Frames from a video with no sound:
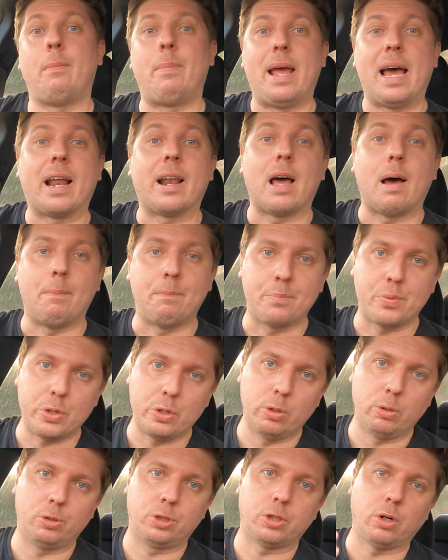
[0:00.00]
about
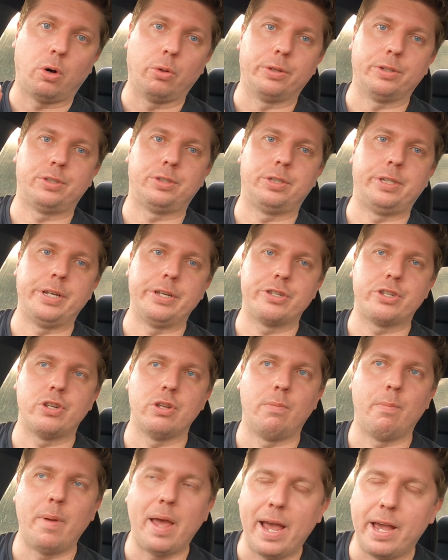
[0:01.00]
abuse on the
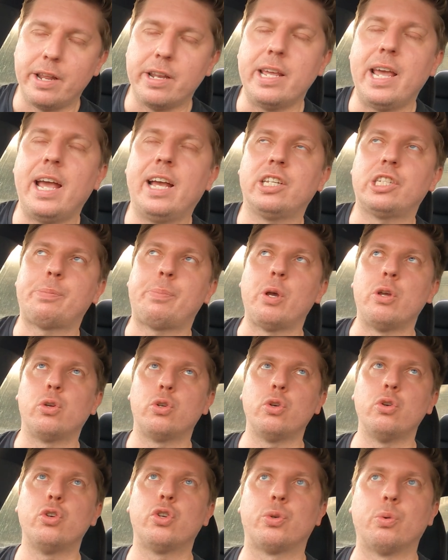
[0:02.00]
system, and as per
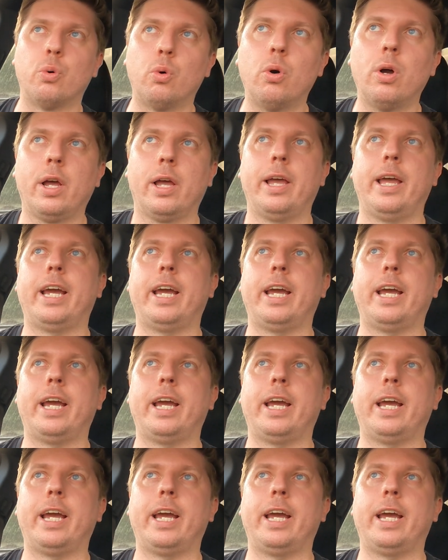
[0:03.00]
usual,